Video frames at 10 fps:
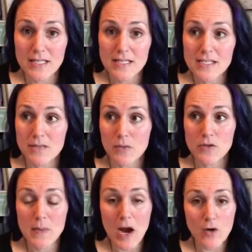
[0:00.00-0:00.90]
It's the
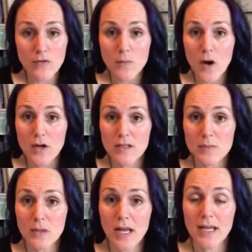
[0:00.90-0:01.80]
most powerful part of the
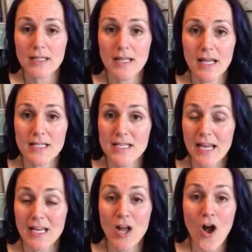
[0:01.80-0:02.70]
plant. They
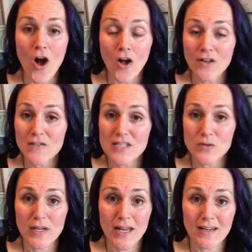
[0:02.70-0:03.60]
contain all of these
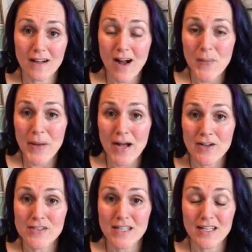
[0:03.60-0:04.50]
organic
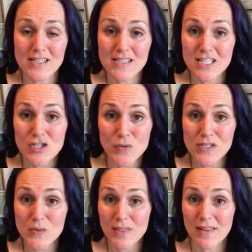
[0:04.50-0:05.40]
compounds and
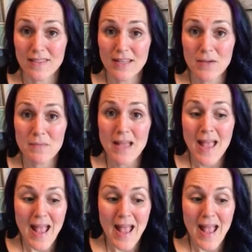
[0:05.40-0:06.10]
constituents within them.